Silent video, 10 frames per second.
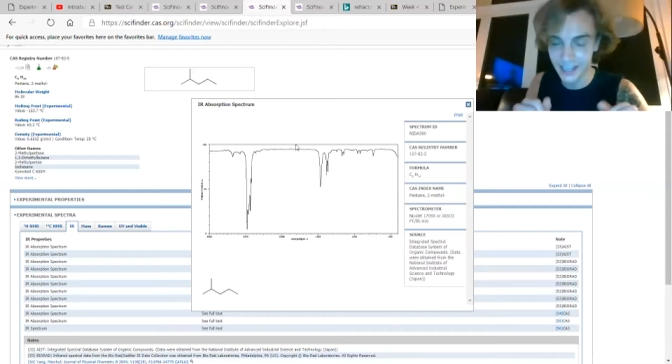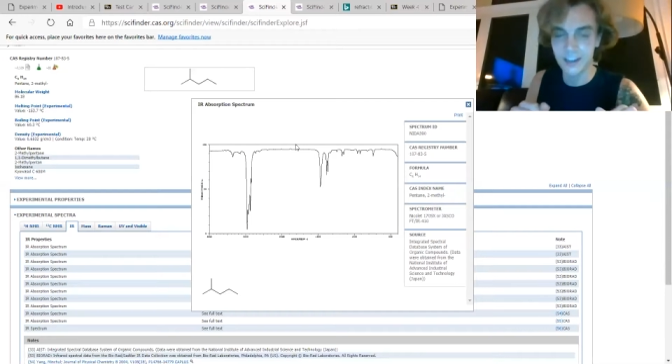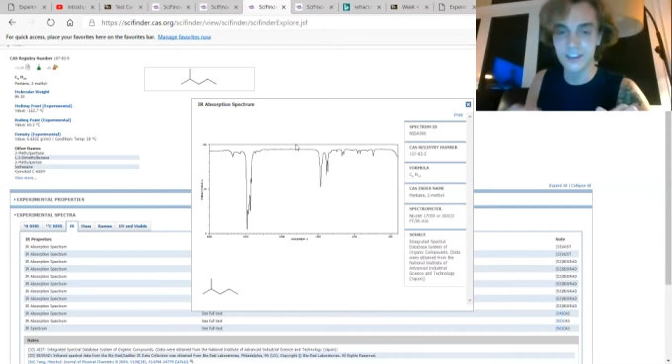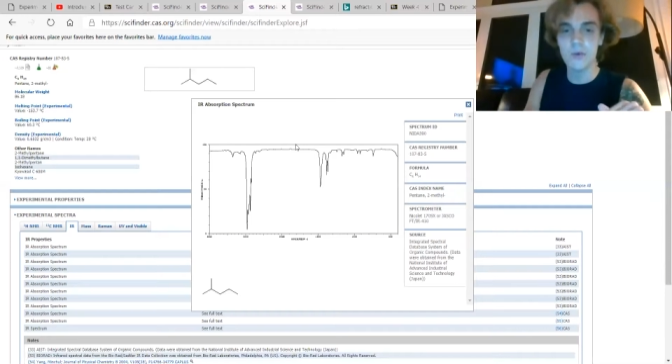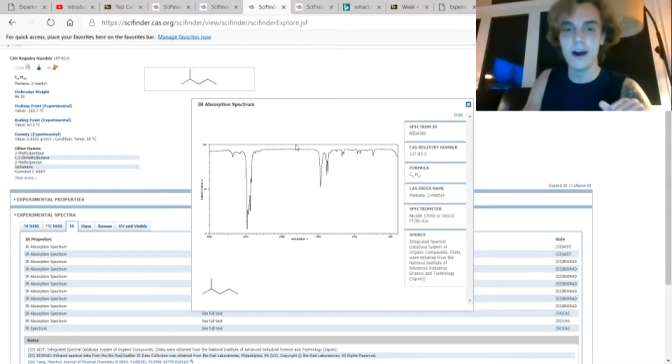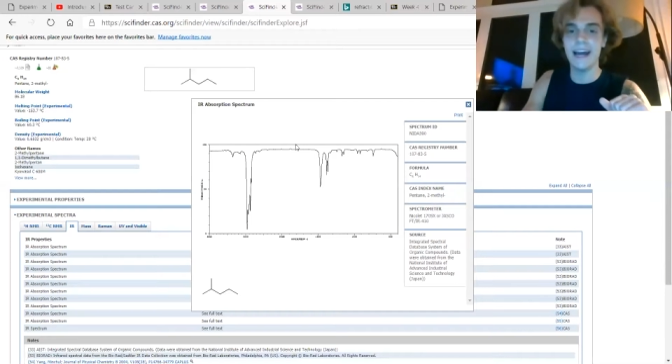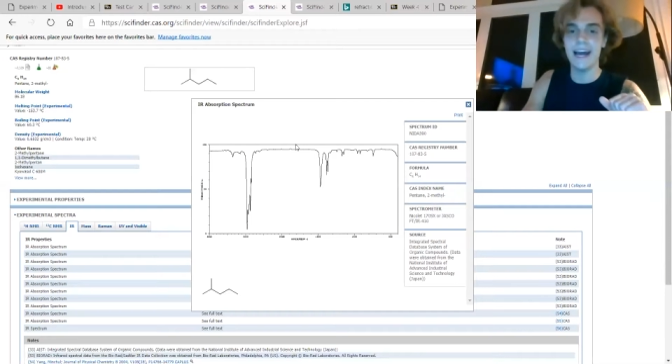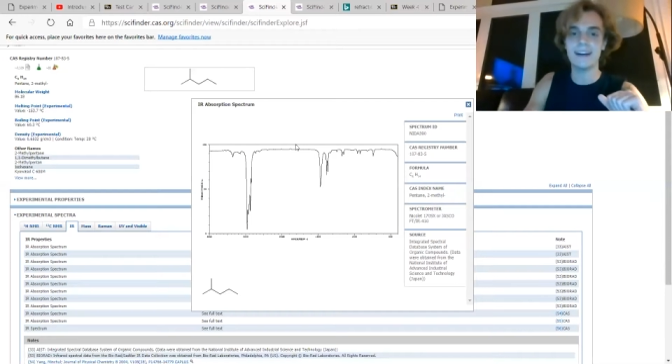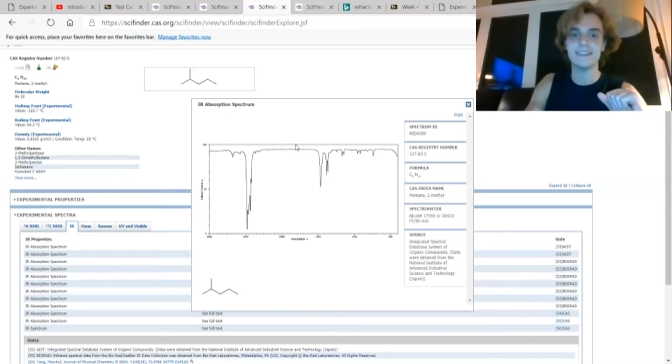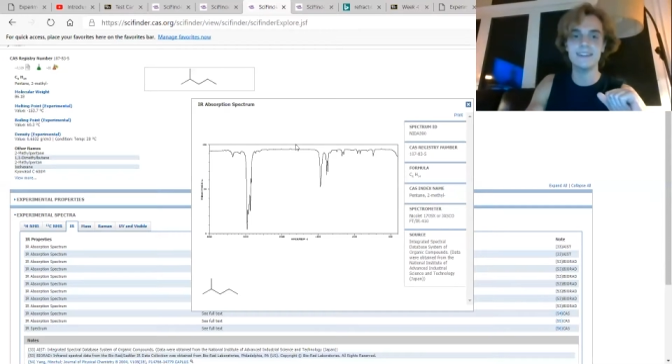on the
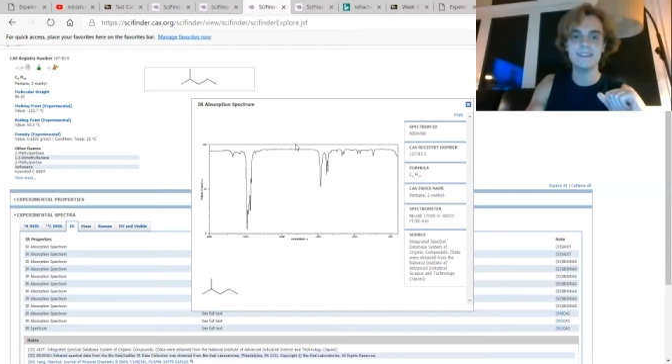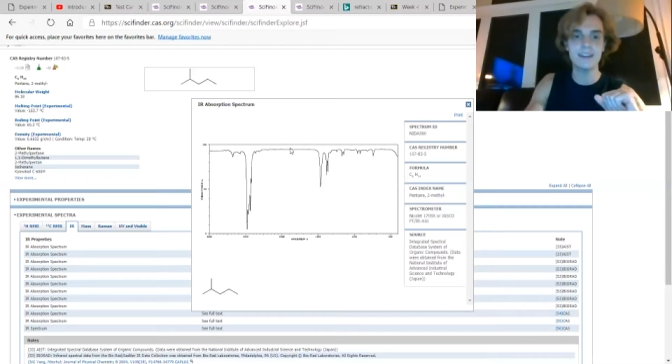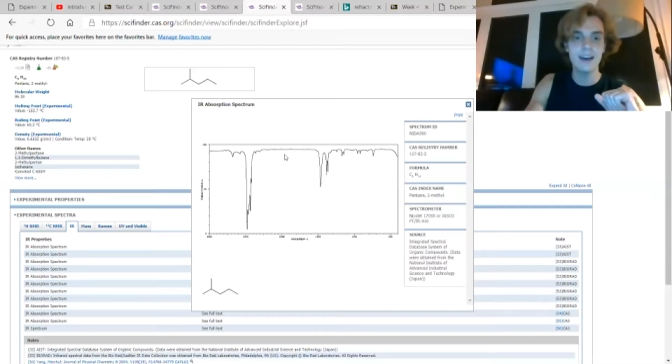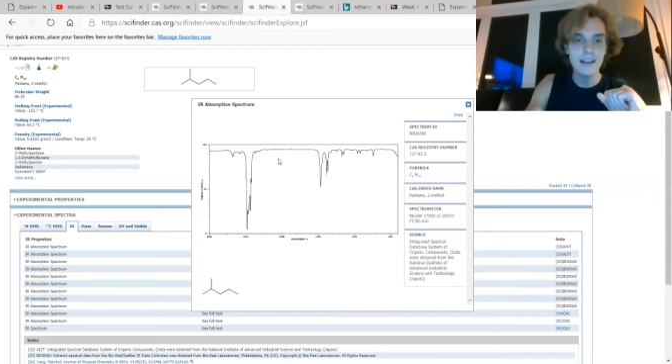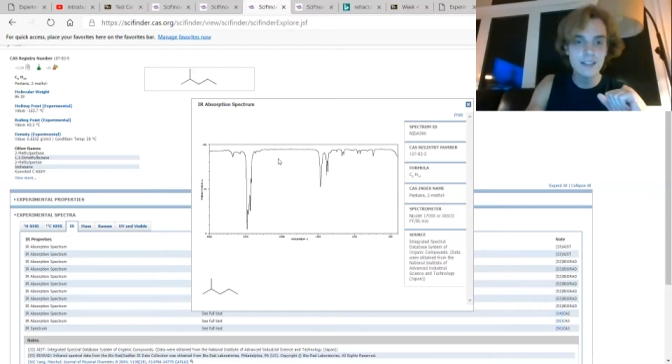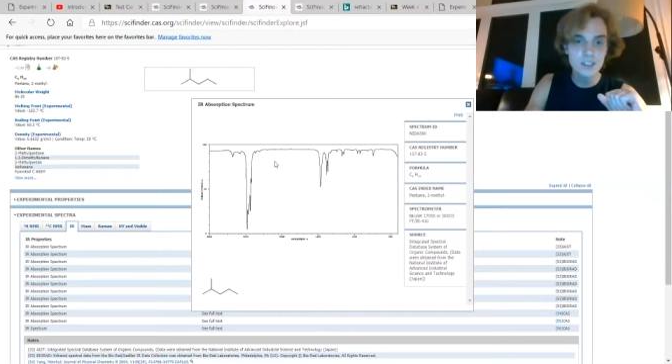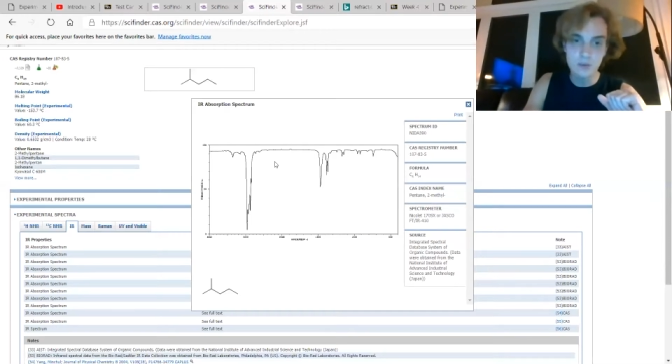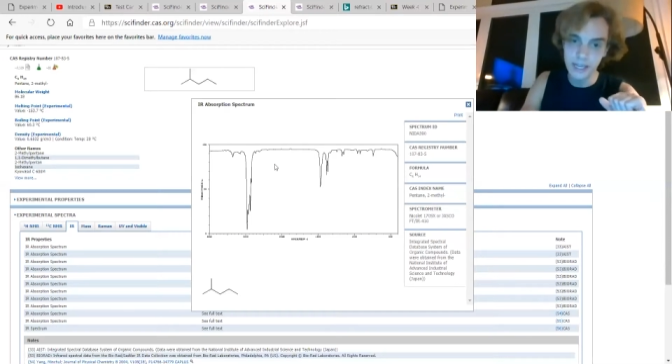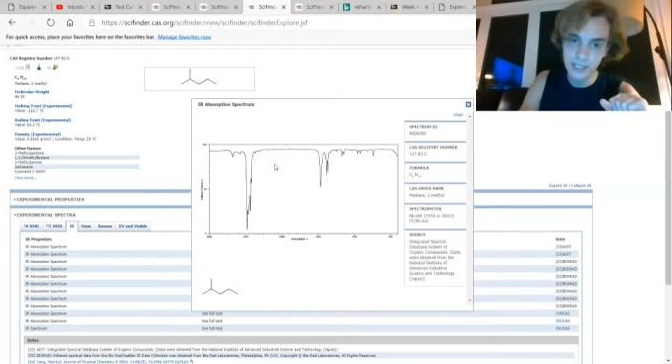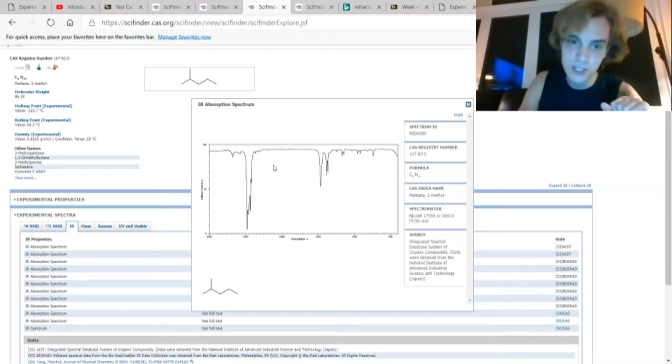y-axis,
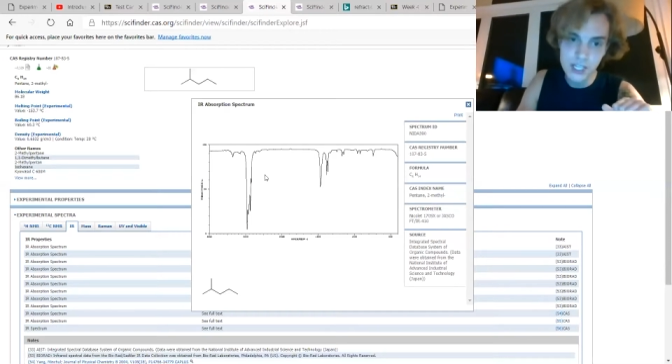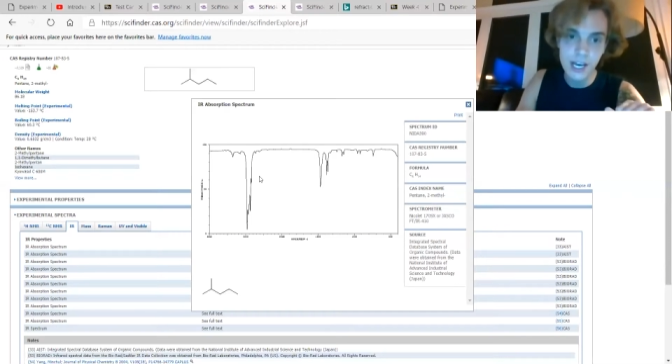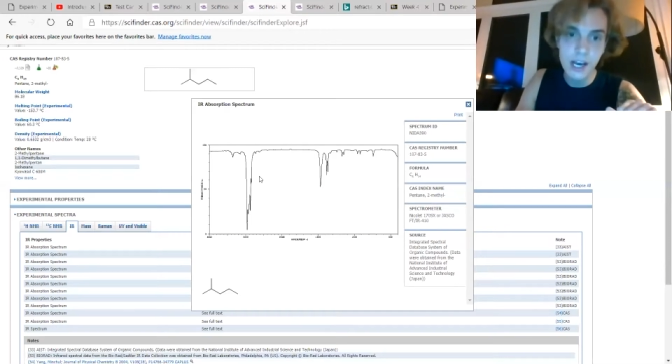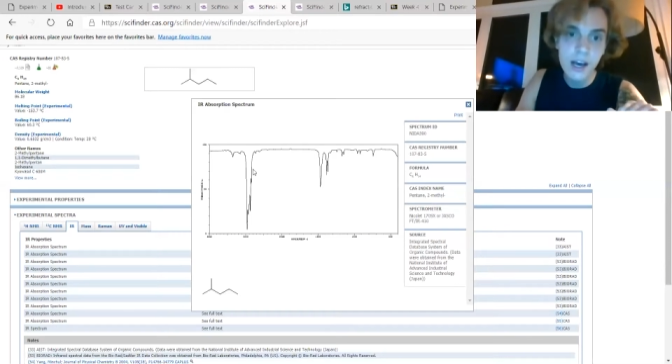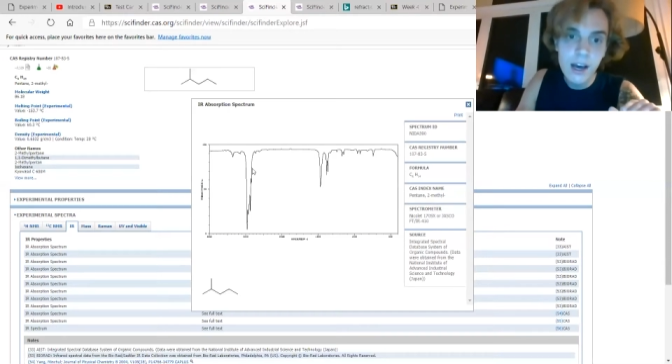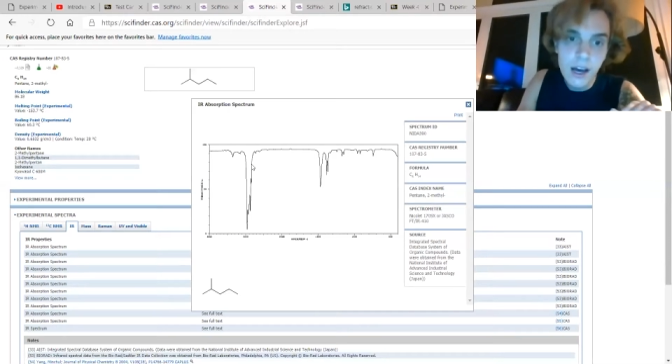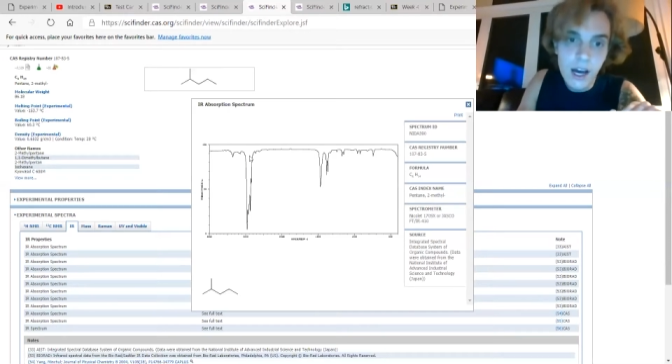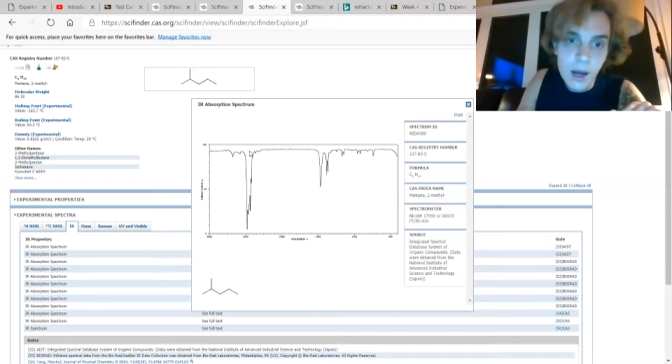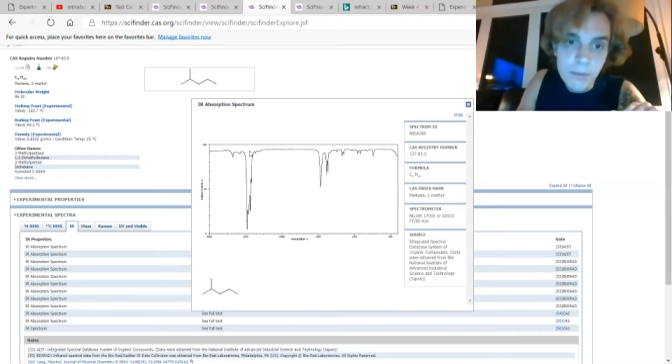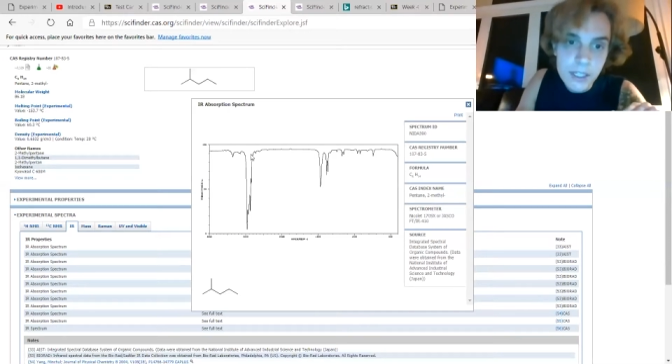switched
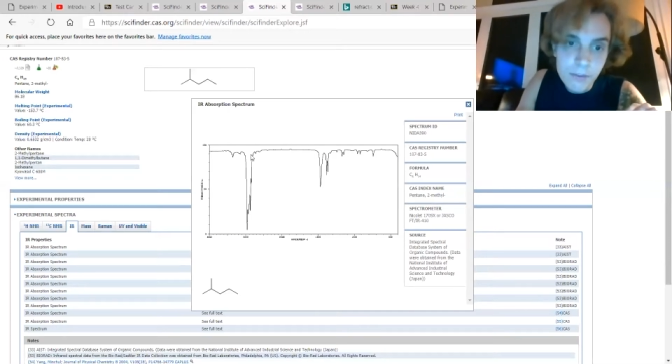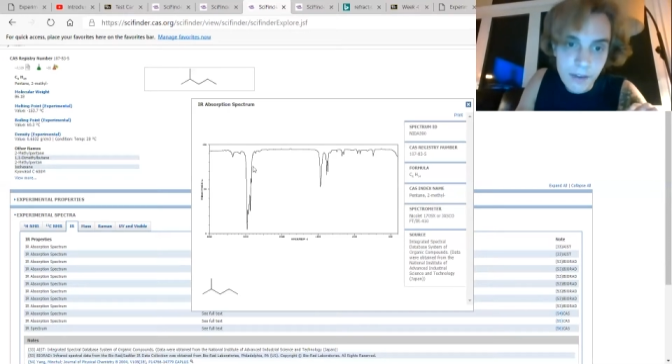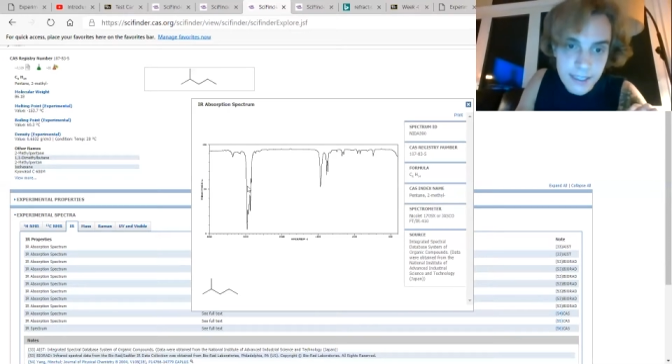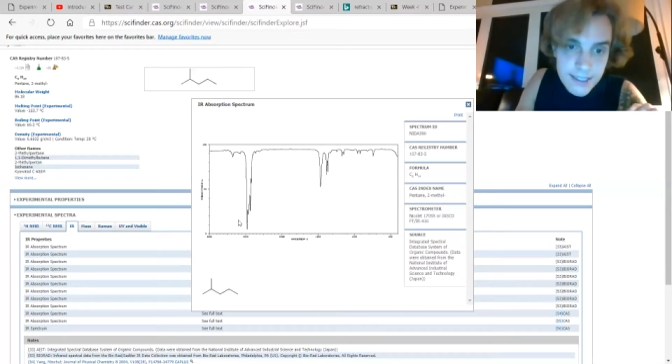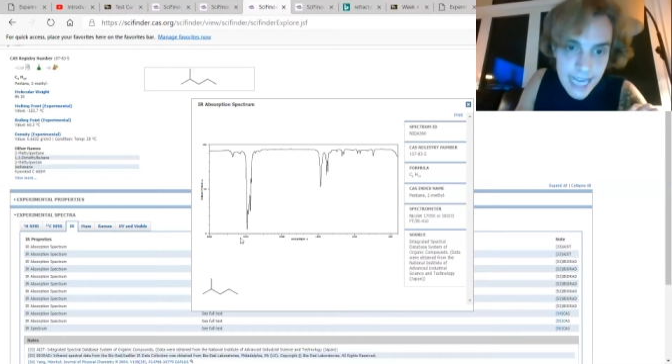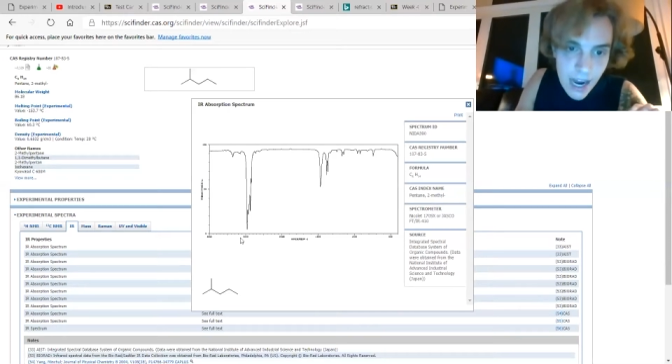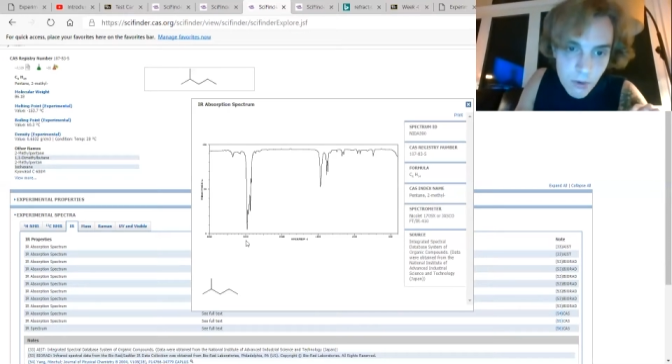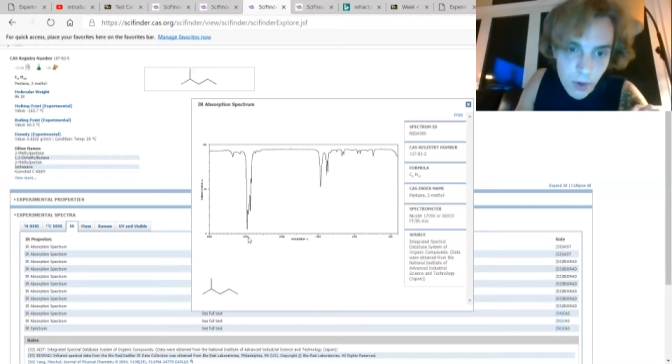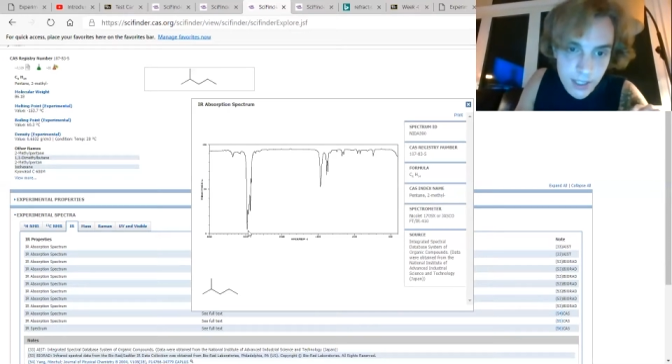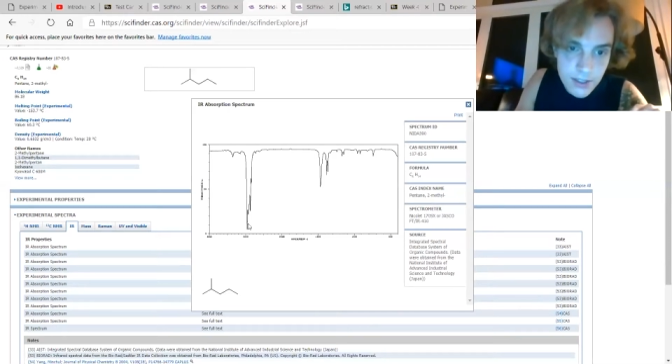to face
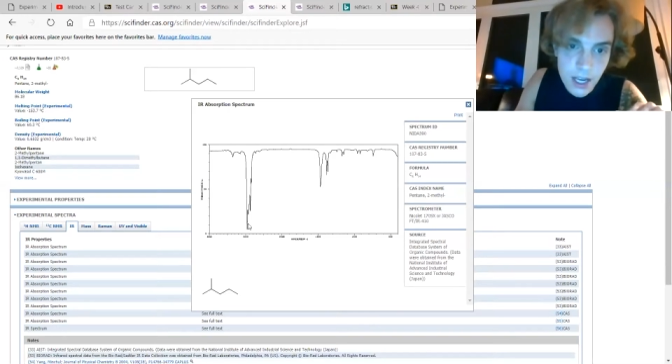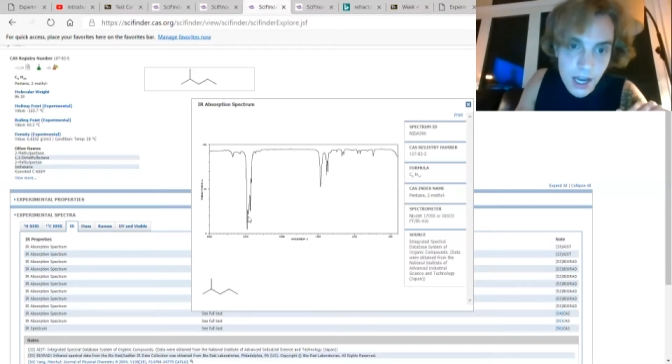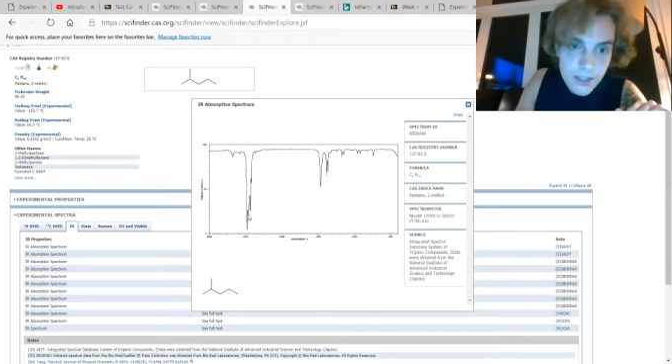downwards.